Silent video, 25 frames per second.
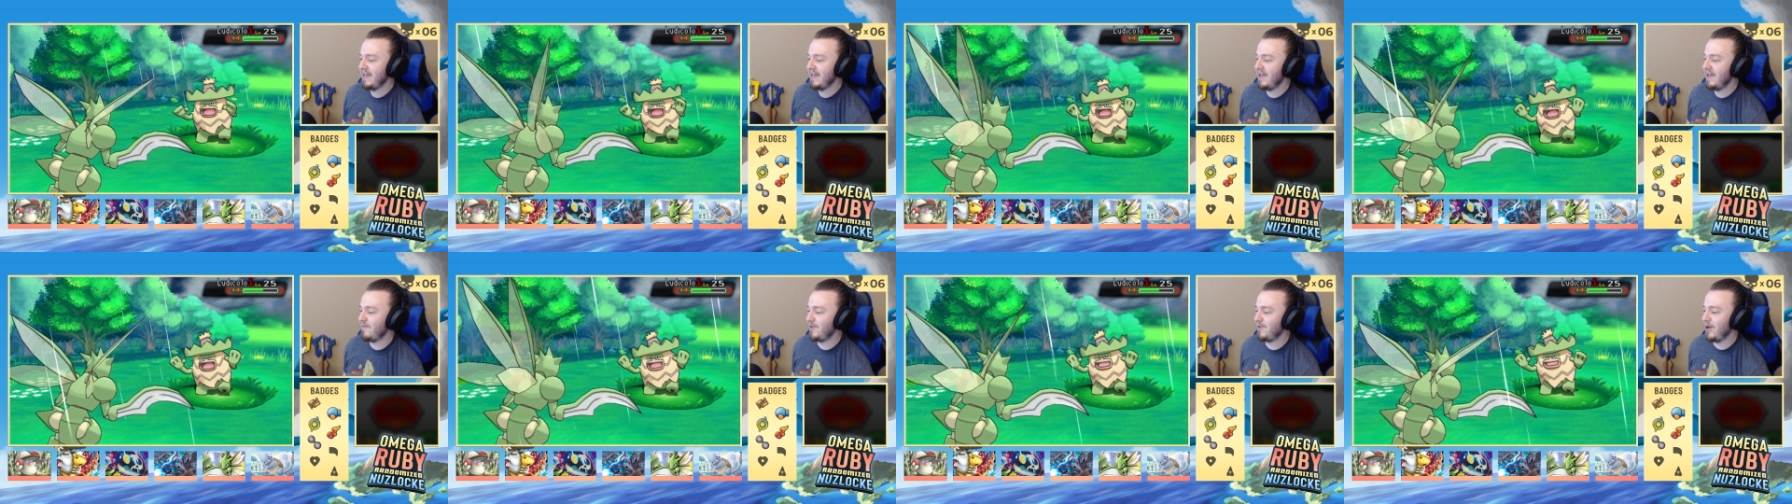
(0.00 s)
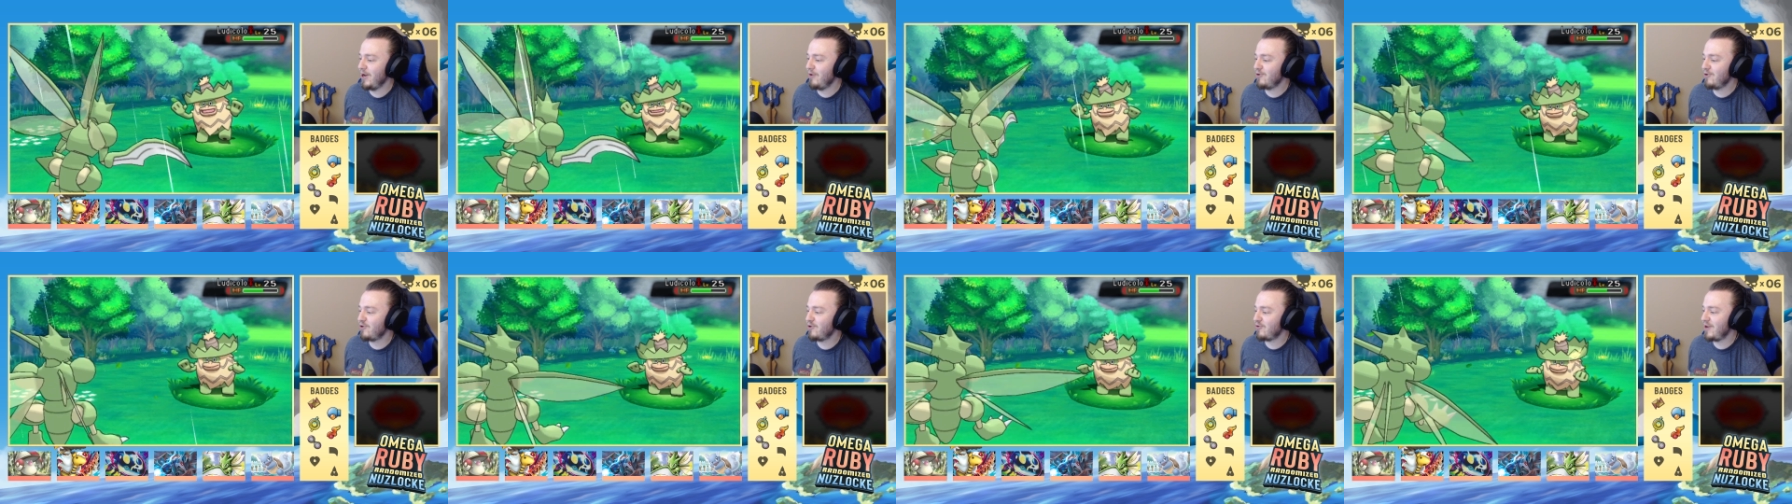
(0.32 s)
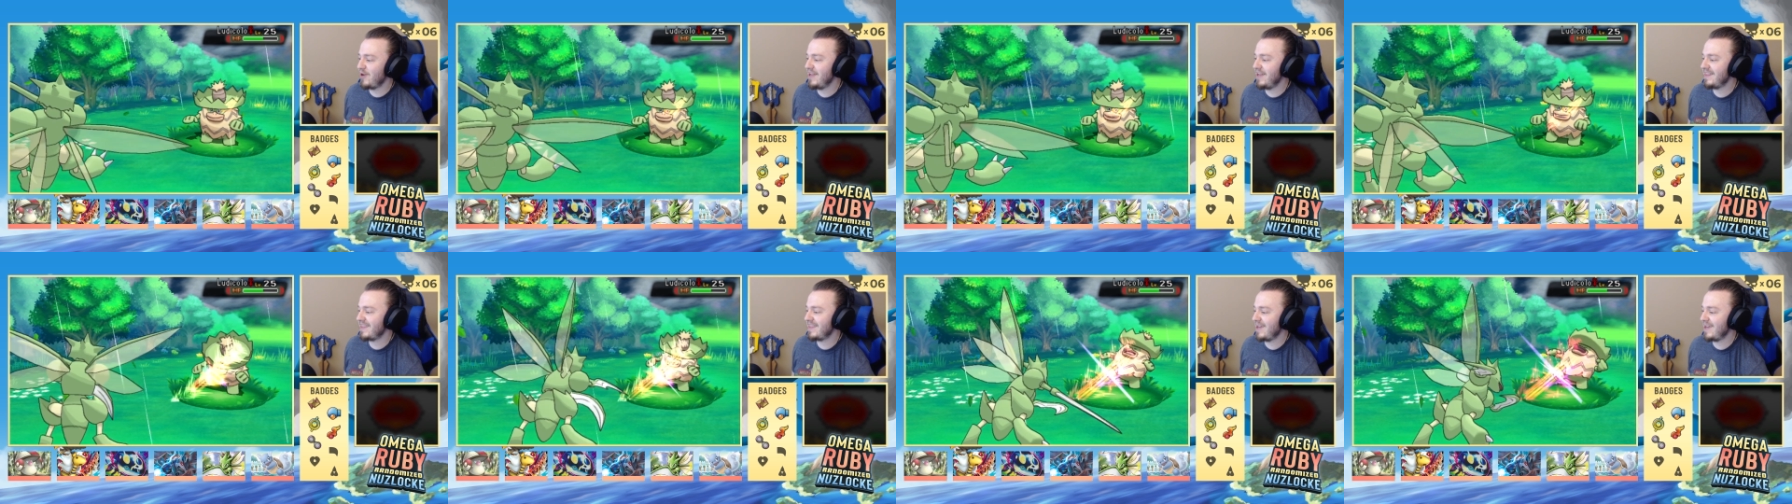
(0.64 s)
If we don't
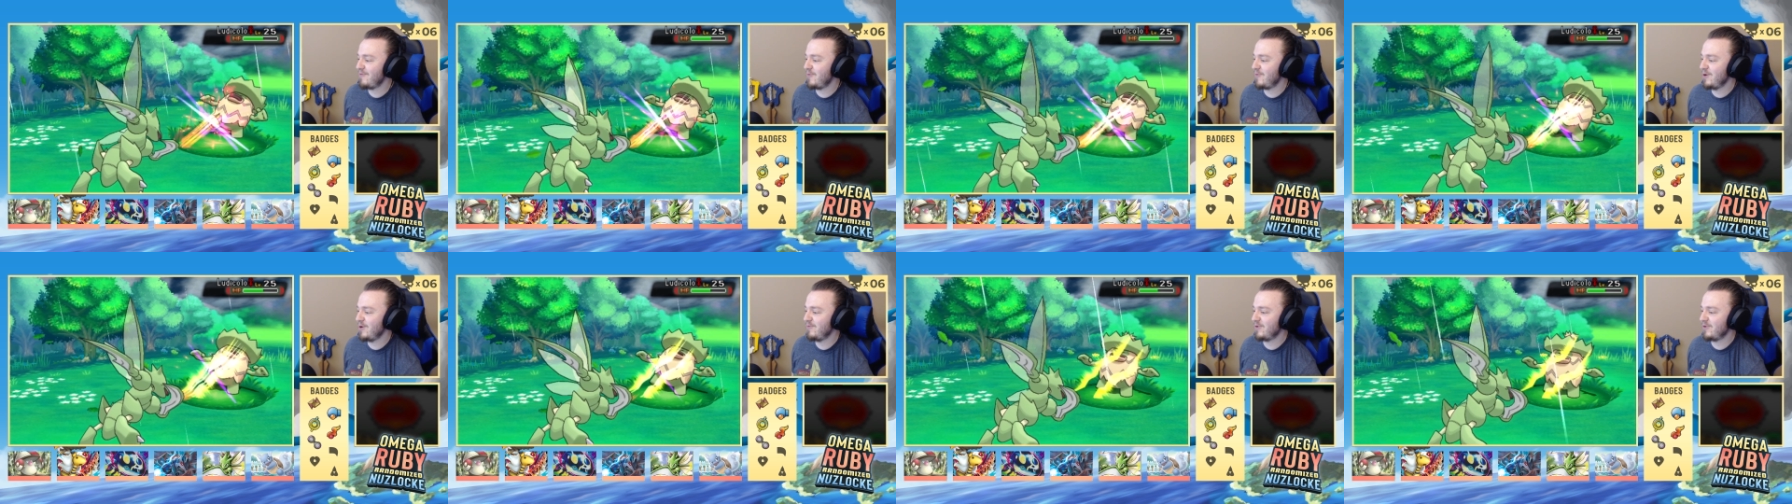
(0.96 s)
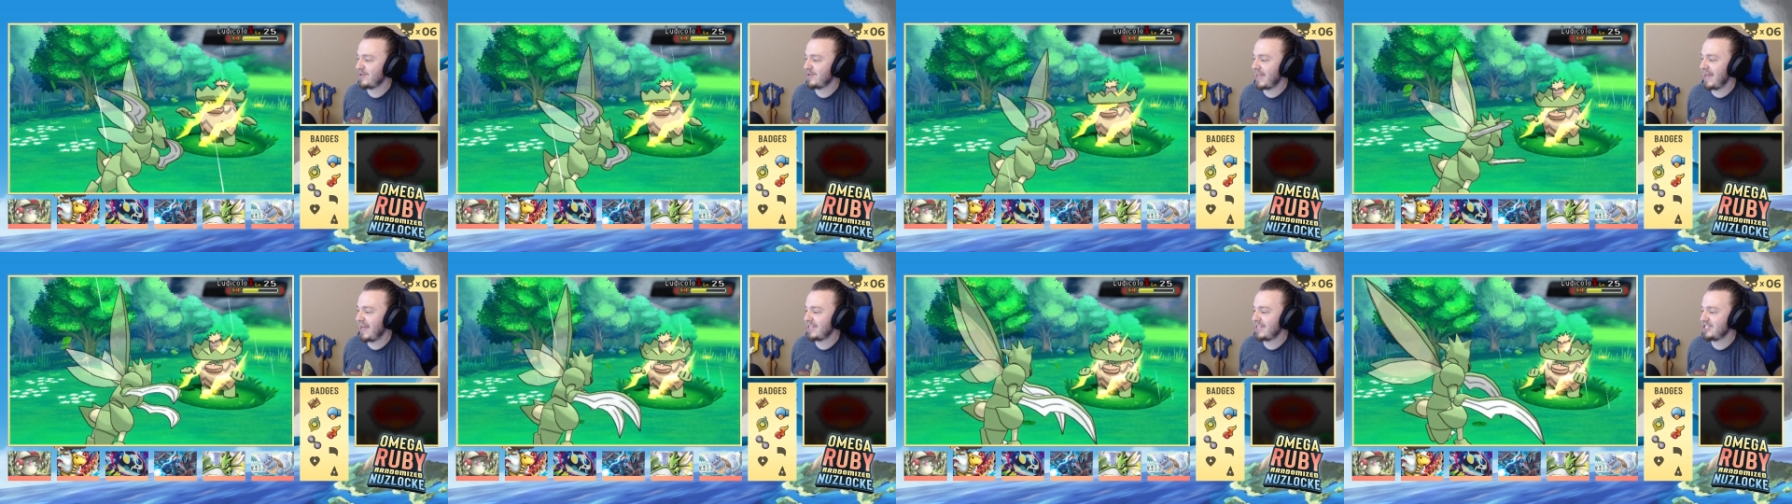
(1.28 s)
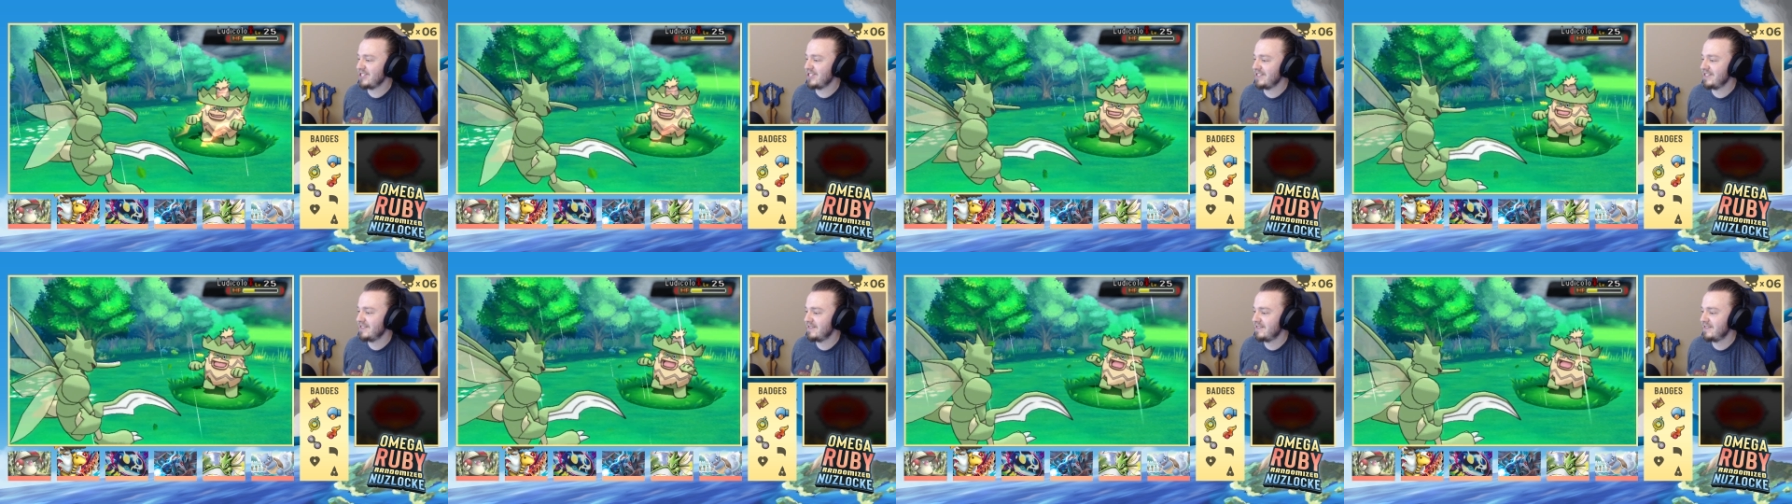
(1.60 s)
crit, then we will catch it.